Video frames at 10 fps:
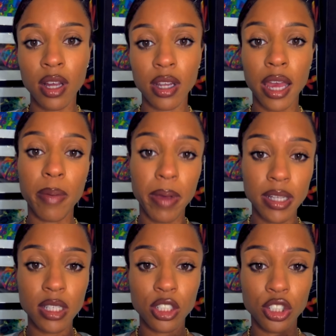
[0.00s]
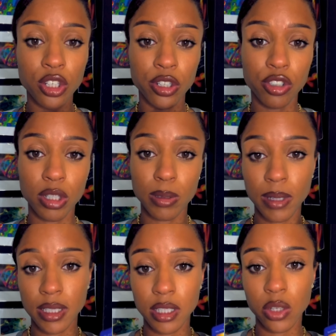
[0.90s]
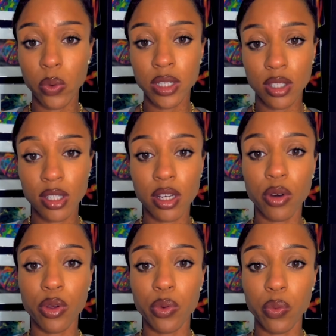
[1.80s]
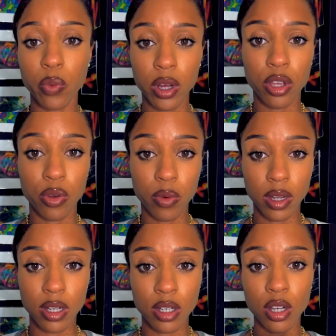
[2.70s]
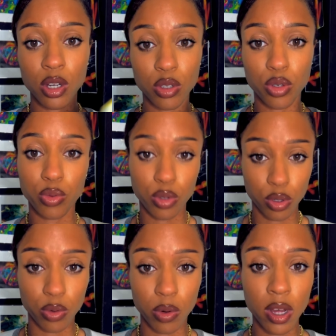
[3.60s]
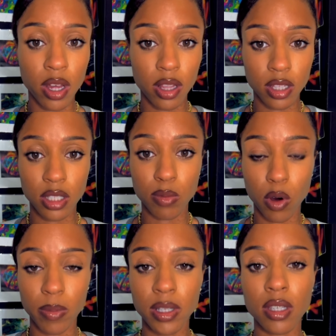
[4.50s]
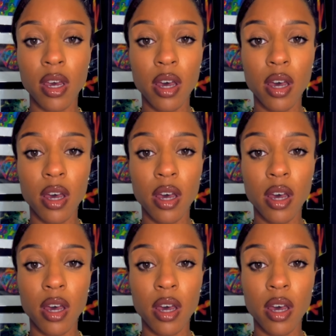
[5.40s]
like pay attention to your dreams because it's going to tell you what you need to do in these moments